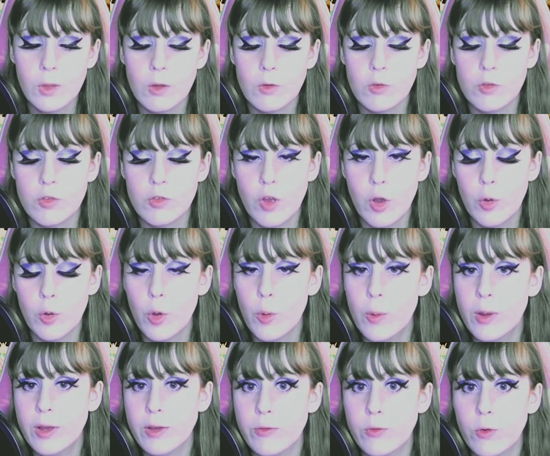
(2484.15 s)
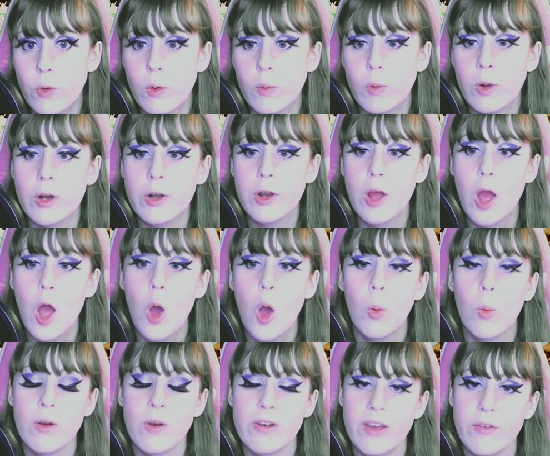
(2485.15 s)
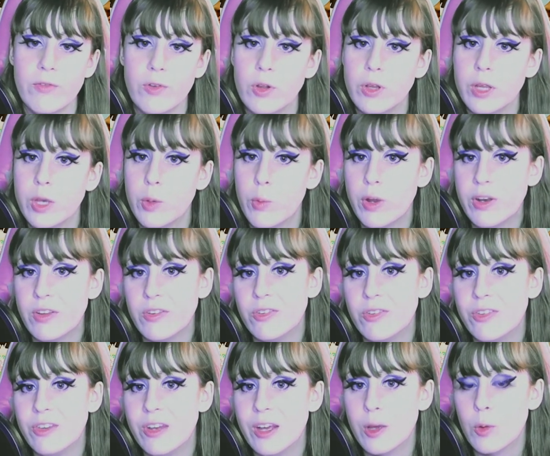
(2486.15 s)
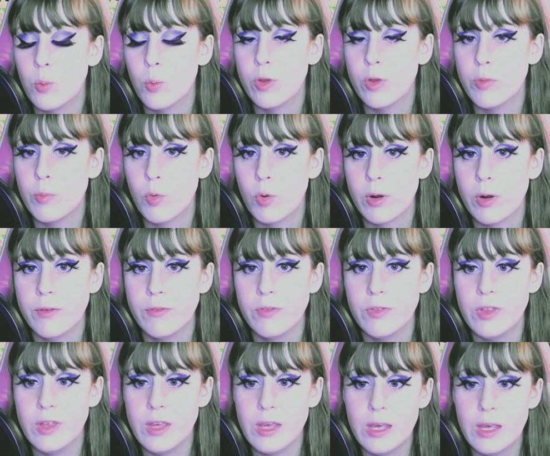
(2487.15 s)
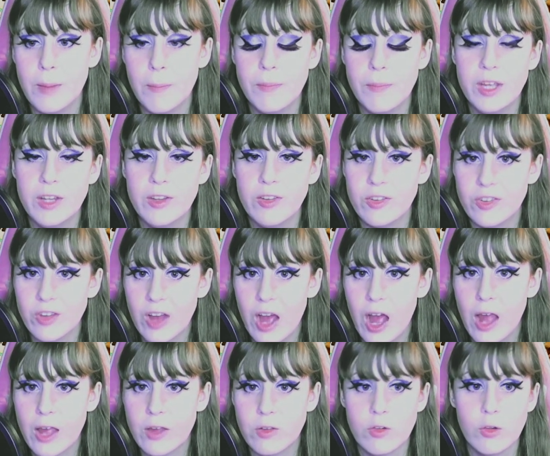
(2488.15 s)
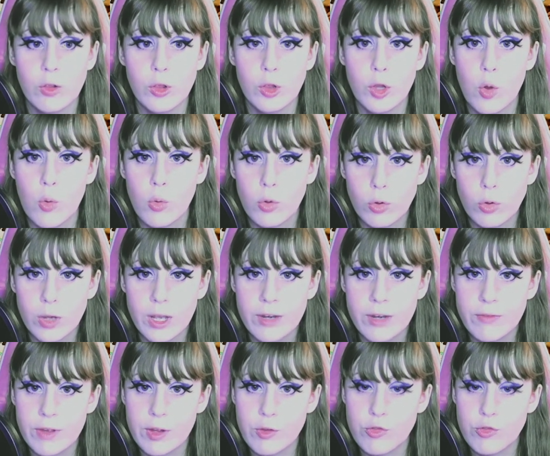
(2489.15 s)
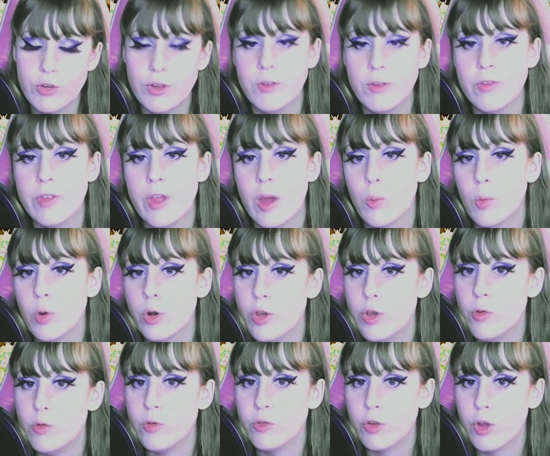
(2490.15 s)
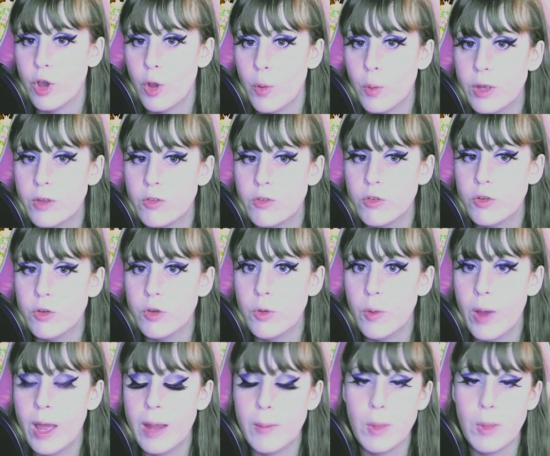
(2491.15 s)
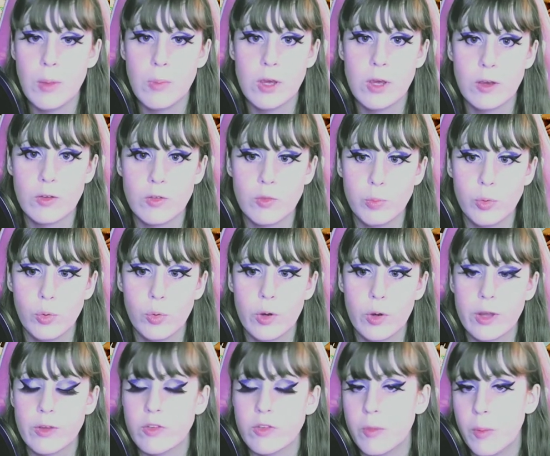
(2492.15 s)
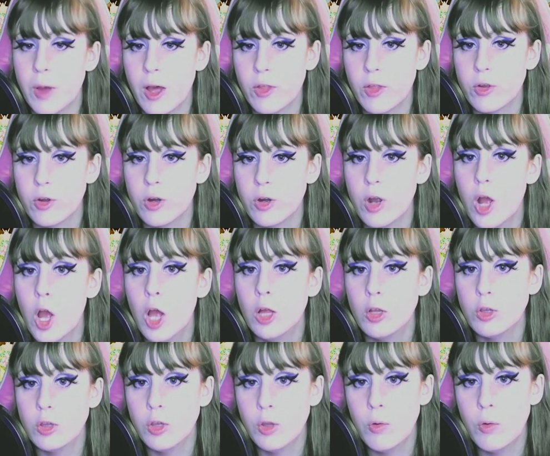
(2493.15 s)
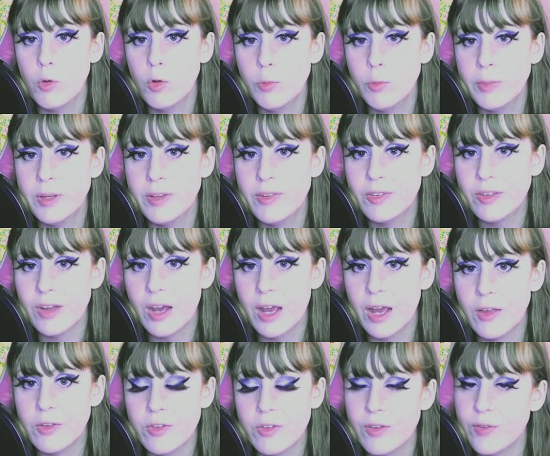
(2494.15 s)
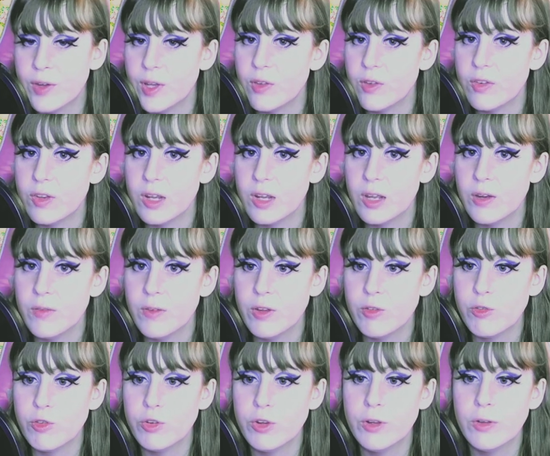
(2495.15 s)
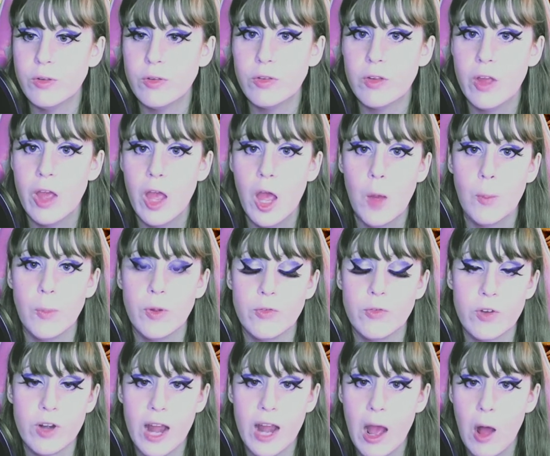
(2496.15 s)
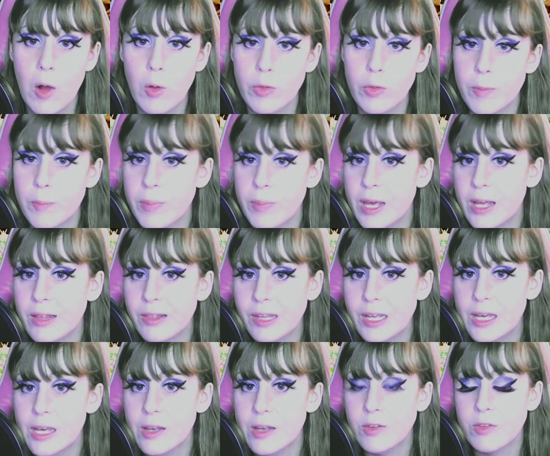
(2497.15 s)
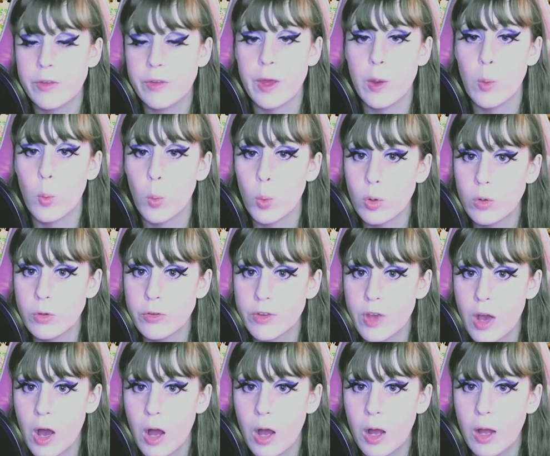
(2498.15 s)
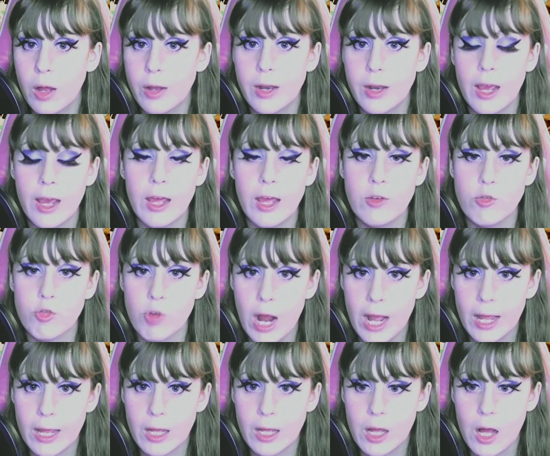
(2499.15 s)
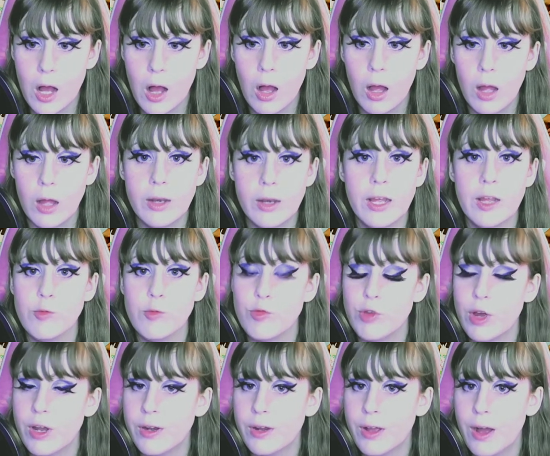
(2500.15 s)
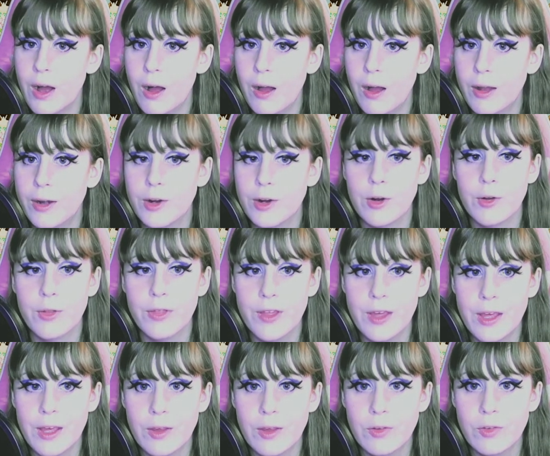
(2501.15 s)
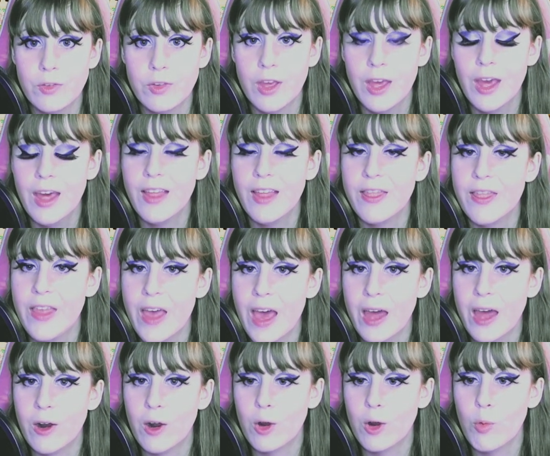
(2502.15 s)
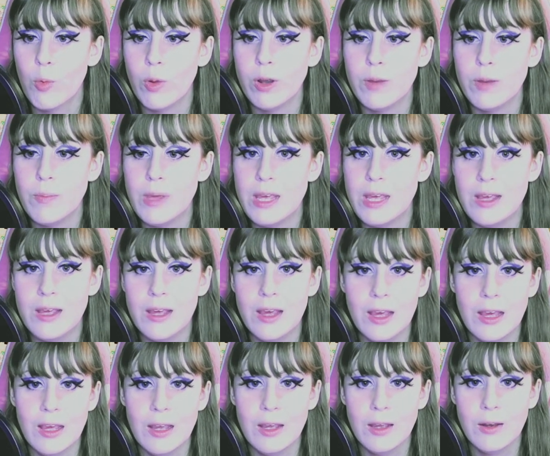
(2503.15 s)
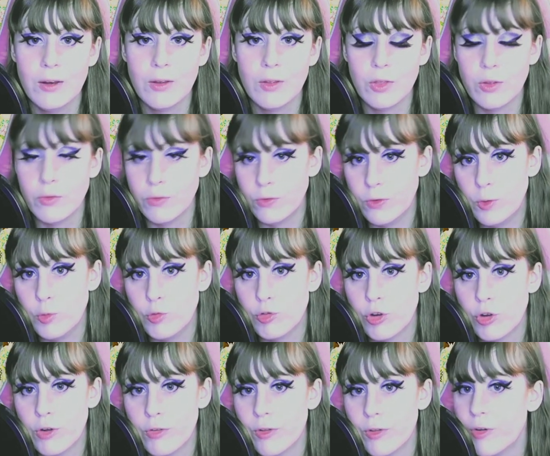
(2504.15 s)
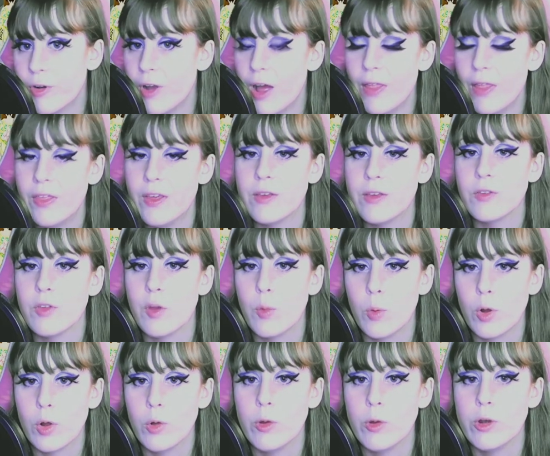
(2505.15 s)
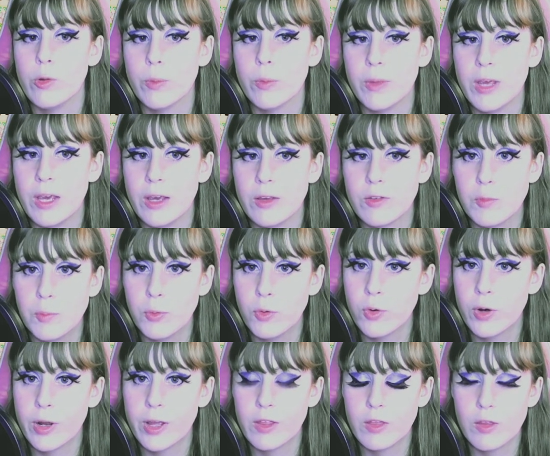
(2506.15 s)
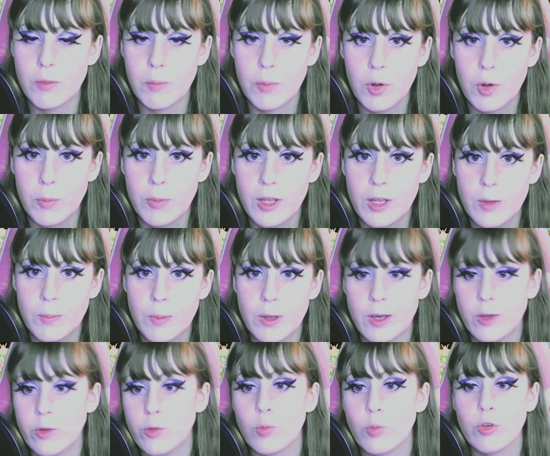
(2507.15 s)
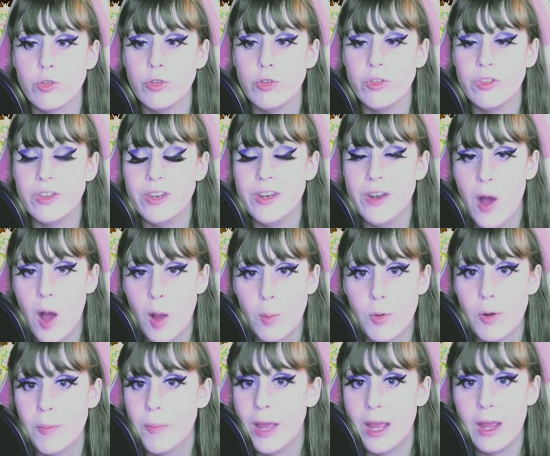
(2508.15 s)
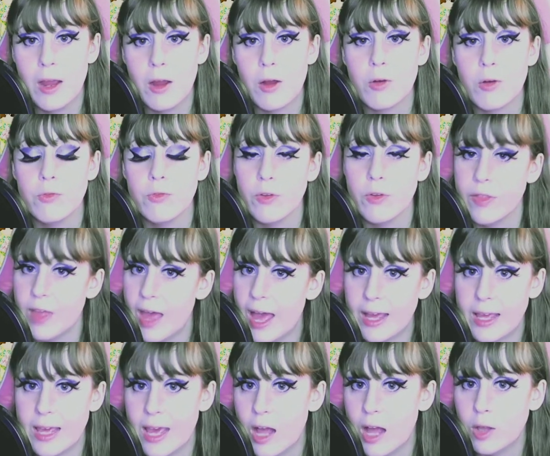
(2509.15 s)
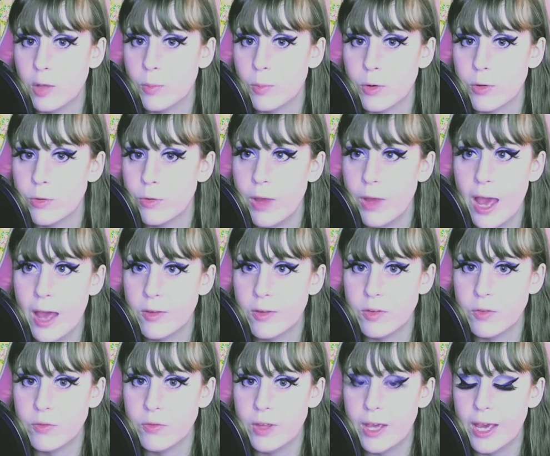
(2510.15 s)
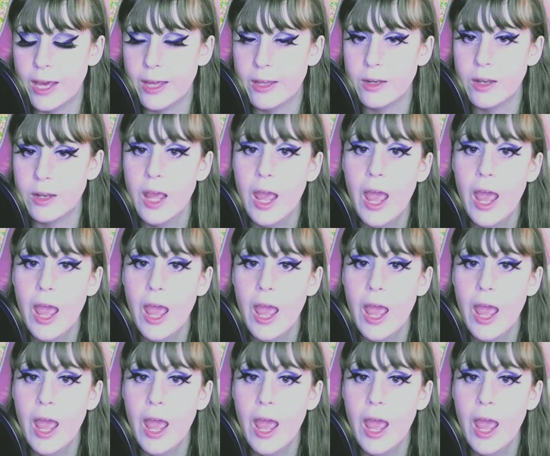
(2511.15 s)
So going forward, we're definitely going to stick with more of the mid-size local conventions that we're used to going to, and maybe exploring some other local mid-sized events and conventions. But for now, the big leagues like Worldcon and DragonCon and GenCon are things that are going to be in the future. They're not things that we're going to be exploring at the moment because we're just not prepared for that caliber as of yet.